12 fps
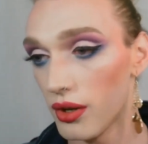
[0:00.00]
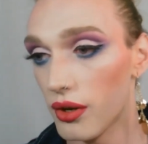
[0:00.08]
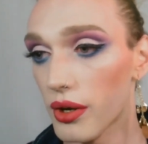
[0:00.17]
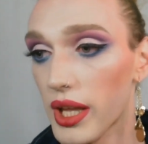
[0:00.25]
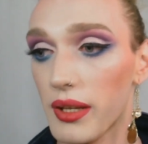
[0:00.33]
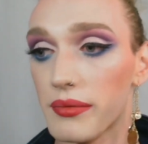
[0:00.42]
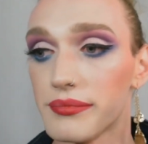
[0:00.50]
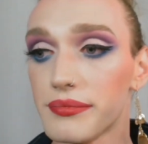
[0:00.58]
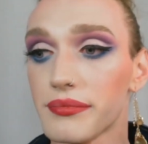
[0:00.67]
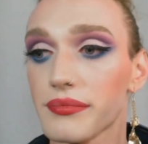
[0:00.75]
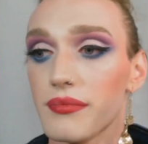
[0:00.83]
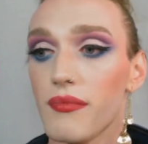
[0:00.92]
Okay,
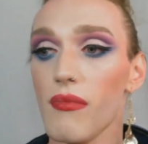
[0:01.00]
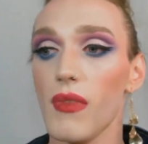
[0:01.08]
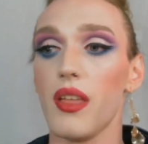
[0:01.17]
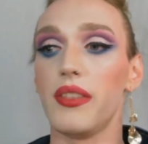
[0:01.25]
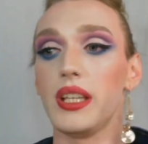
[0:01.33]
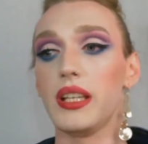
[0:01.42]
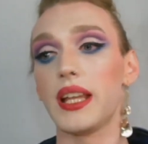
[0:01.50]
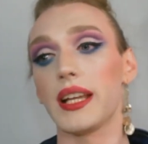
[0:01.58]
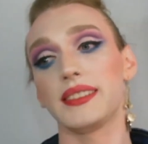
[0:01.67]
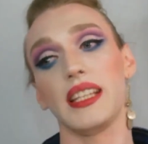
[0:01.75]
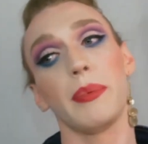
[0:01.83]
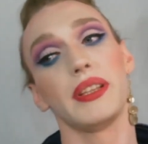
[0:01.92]
the next
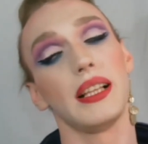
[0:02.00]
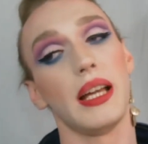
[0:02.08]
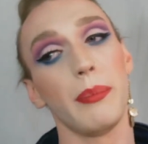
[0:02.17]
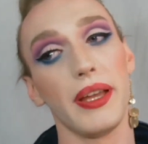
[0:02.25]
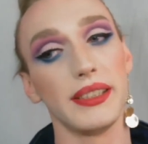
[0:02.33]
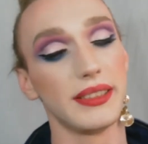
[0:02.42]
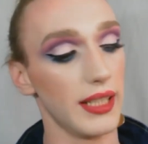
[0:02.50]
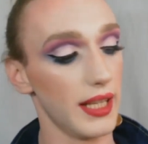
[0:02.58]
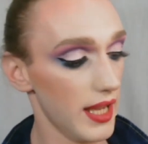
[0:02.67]
step in the lip is